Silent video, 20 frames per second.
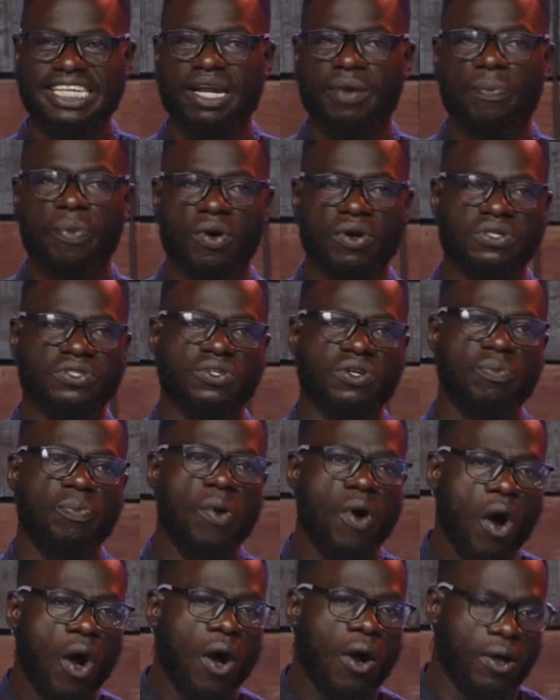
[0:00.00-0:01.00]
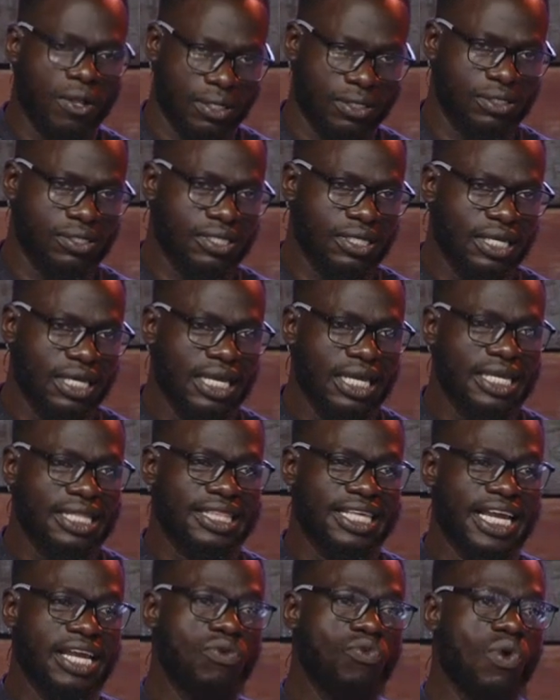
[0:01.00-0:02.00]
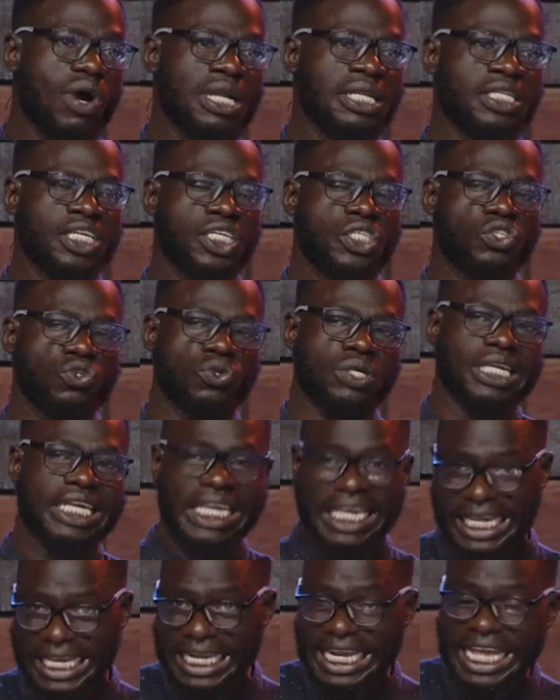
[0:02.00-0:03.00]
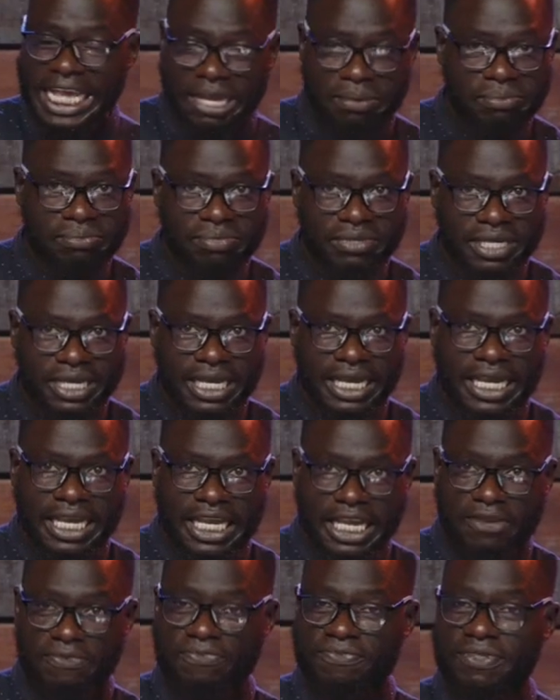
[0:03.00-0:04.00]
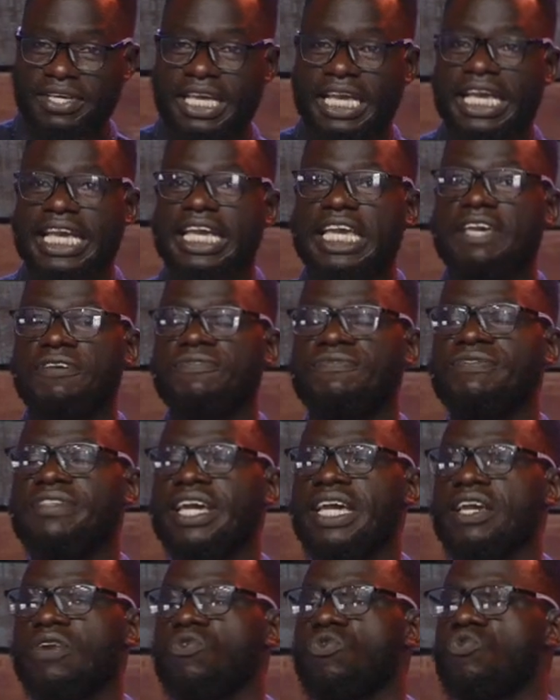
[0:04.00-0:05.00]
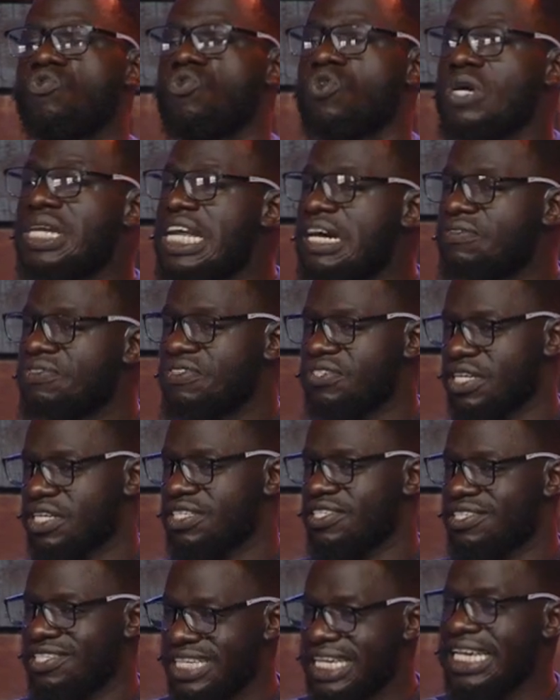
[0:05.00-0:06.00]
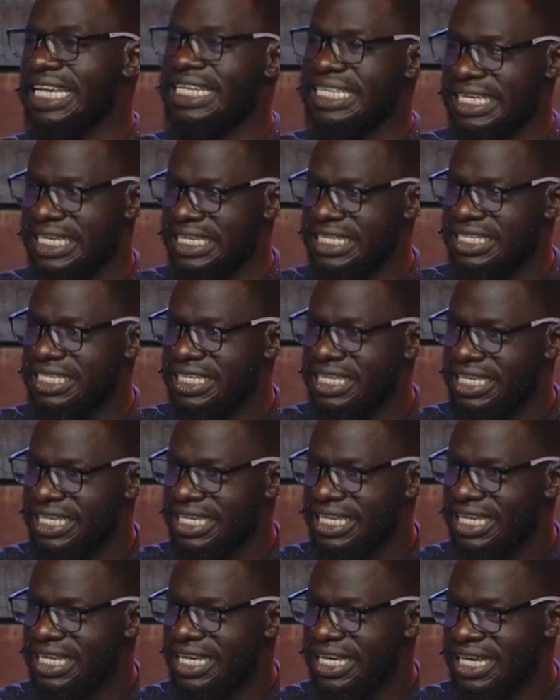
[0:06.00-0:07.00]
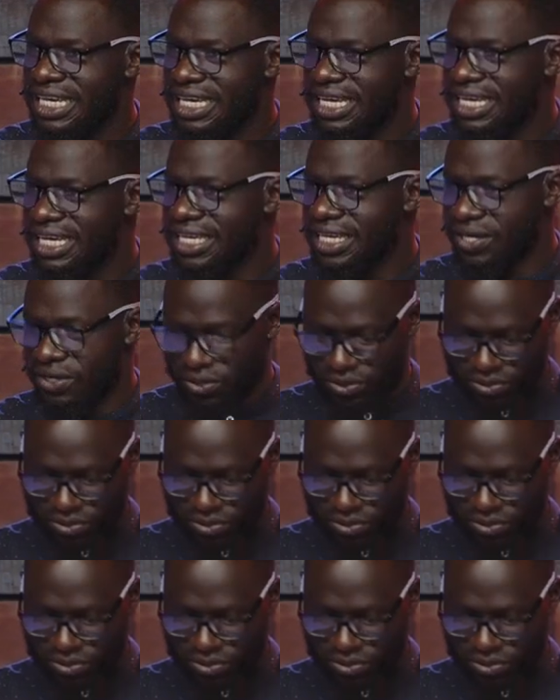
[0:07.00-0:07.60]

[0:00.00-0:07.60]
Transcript: the Apostle Paul. They wanted to kill him. If they would have succeeded, you